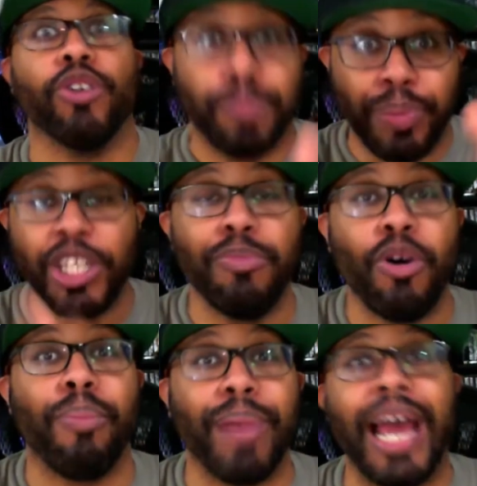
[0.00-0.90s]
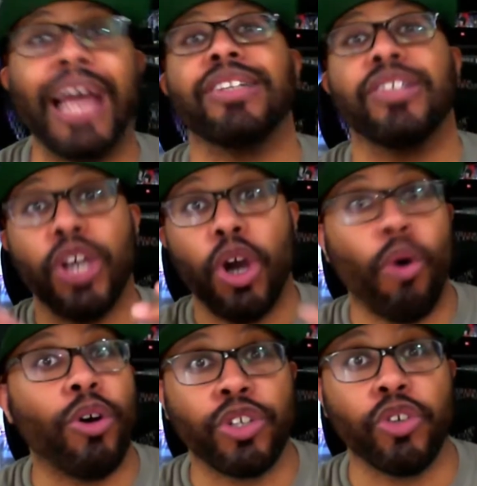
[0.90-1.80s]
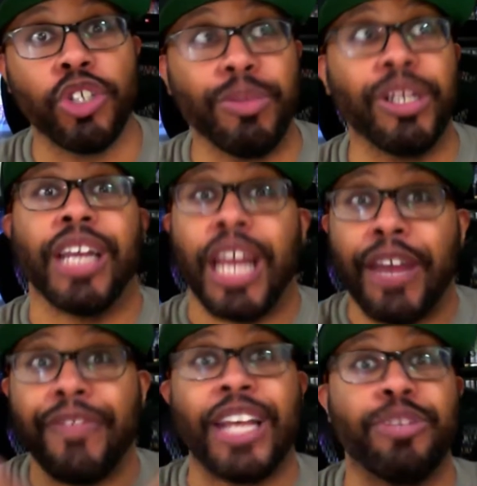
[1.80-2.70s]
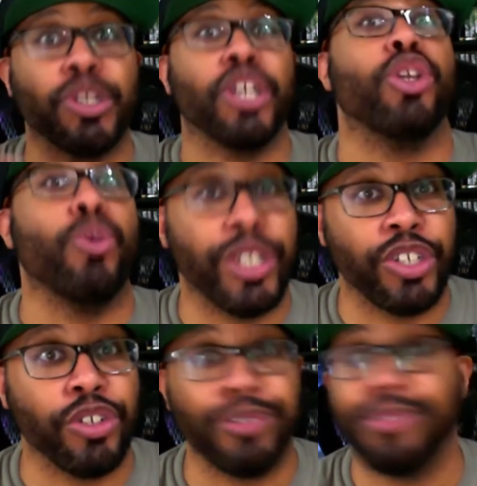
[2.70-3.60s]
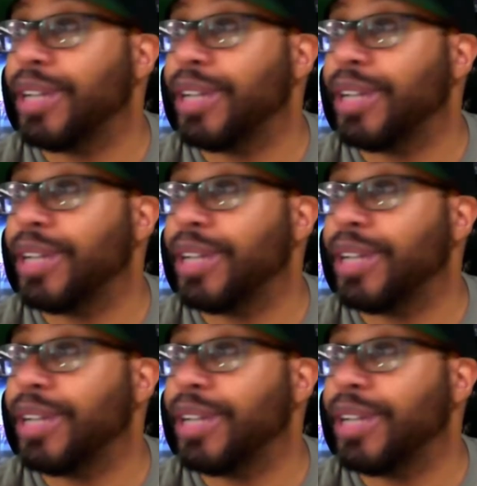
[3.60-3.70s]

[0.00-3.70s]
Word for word: Put them on blast on social media if that's what they're doing to you.